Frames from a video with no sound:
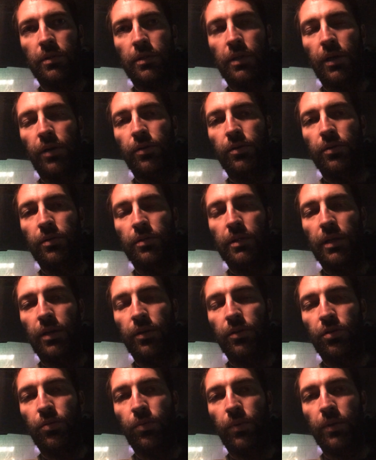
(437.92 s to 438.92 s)

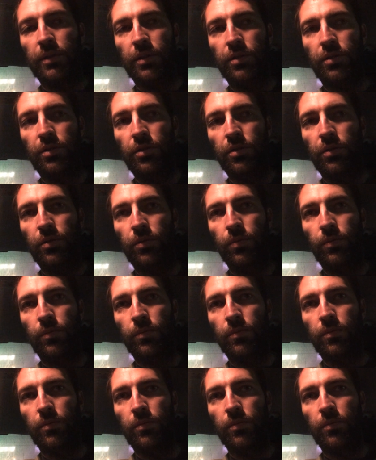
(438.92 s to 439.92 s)
tell you what to do
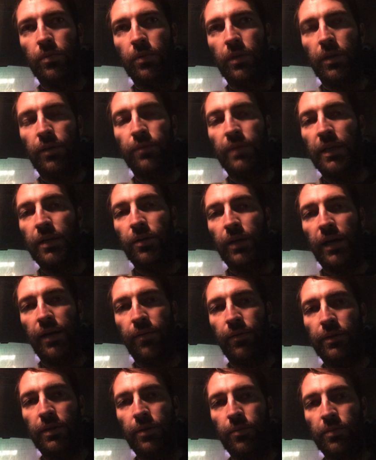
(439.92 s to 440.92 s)
if they don't
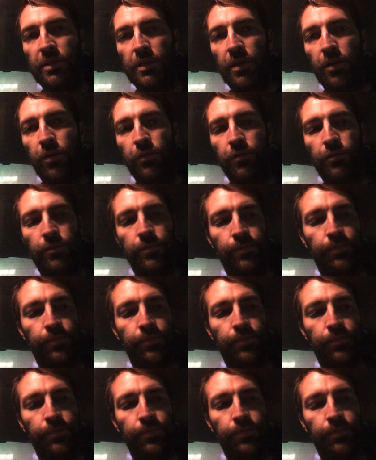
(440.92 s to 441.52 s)
have it themselves.